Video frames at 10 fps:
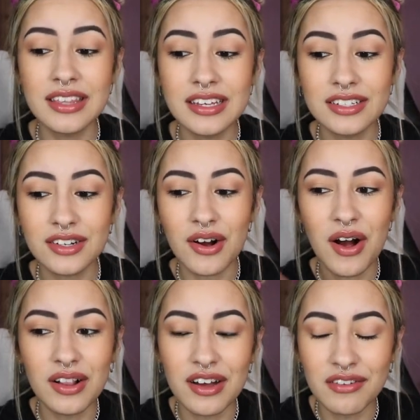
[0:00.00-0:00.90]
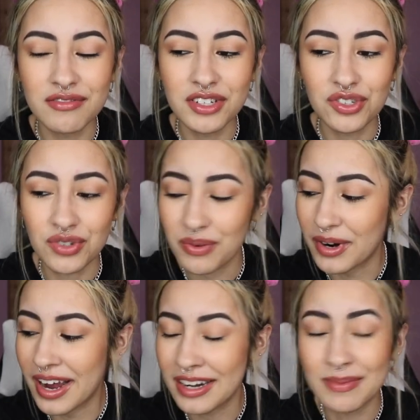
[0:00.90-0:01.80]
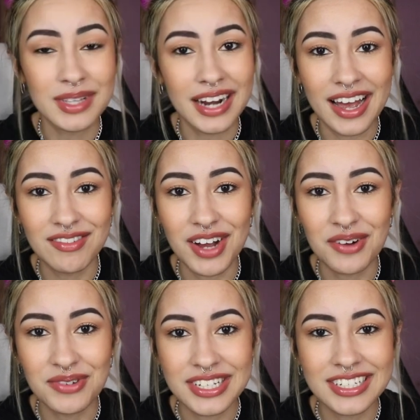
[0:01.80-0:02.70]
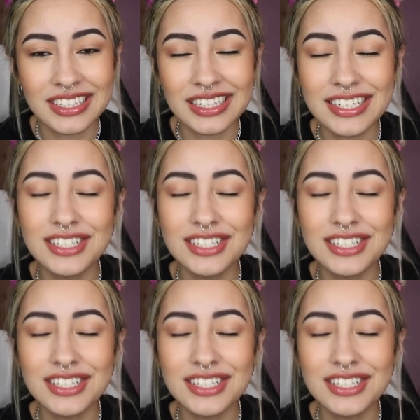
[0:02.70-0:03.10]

These are all of the streetwear items that I have got recently,